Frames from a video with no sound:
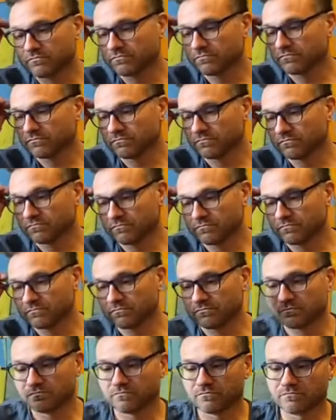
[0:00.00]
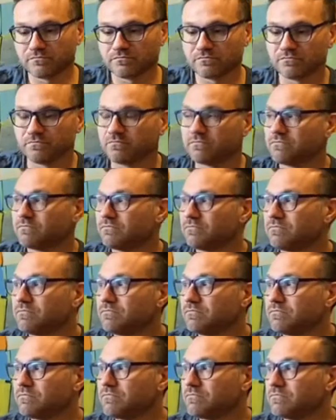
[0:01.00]

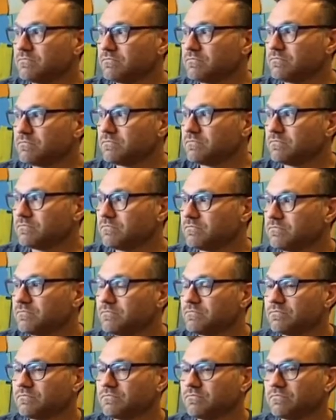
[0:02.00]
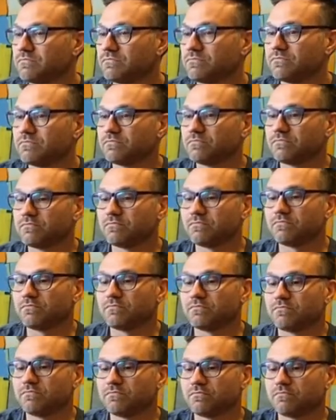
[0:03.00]

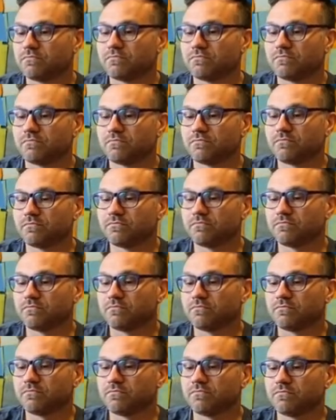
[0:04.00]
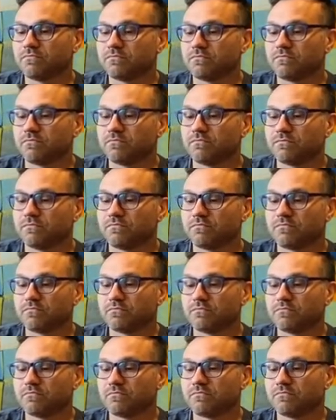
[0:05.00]

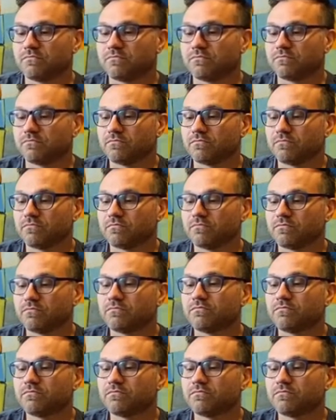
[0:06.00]
(not speaking)